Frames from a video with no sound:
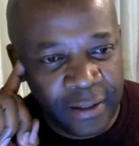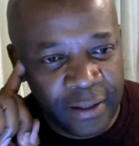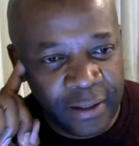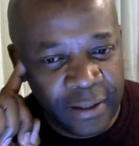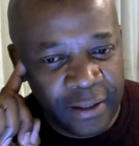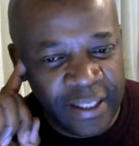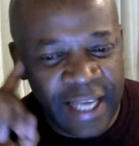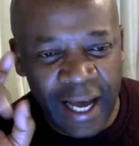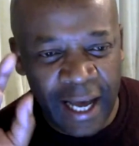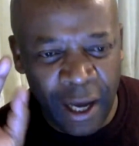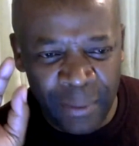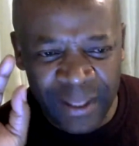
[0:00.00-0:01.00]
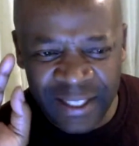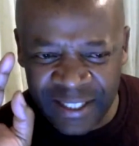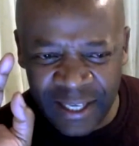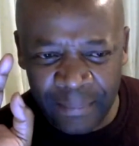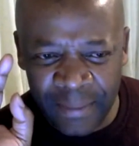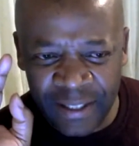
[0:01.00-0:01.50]
how much
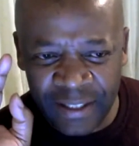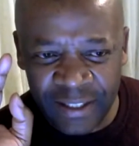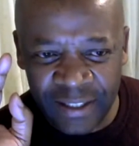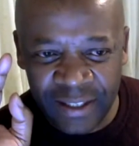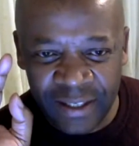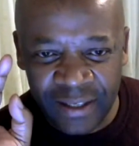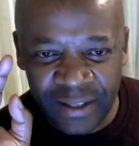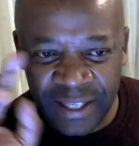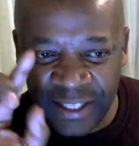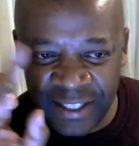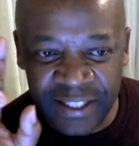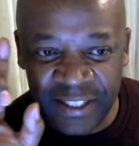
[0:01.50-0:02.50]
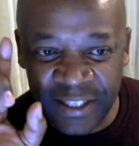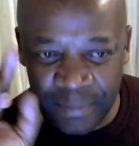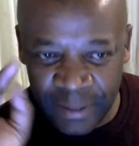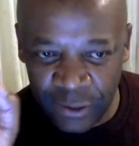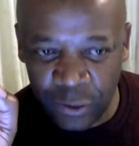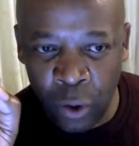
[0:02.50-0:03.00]
damage the system
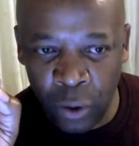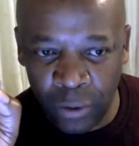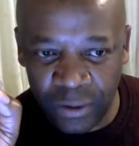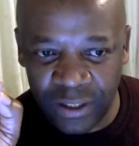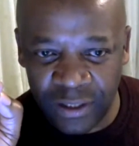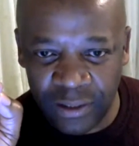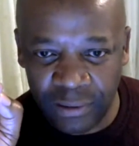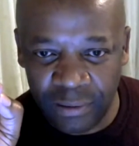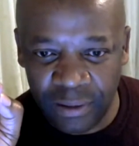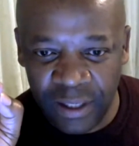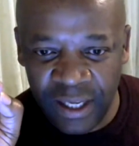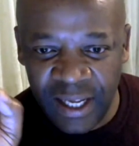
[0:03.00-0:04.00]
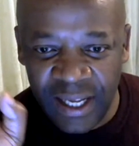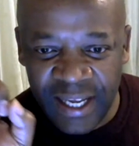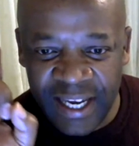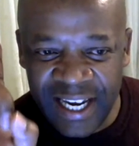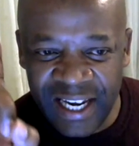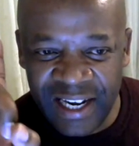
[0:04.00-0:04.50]
has caused
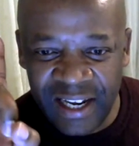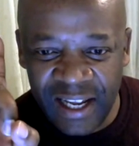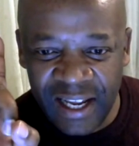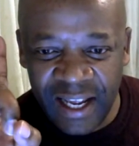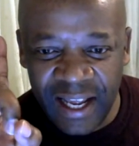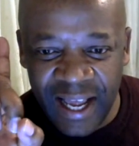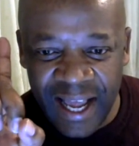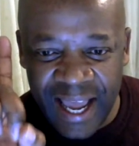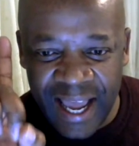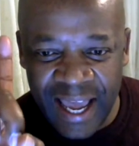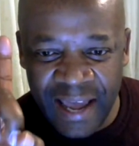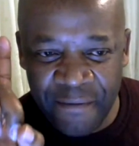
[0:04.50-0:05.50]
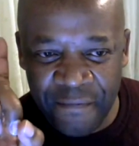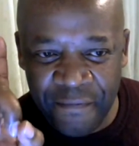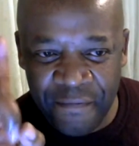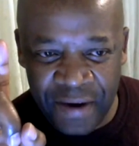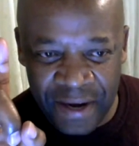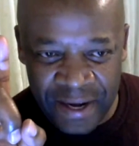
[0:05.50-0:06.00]
in
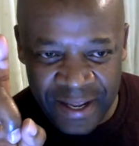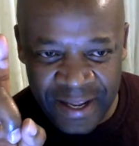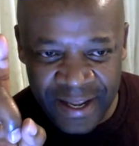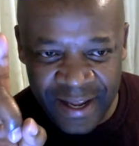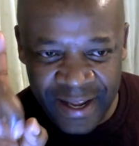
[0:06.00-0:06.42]
every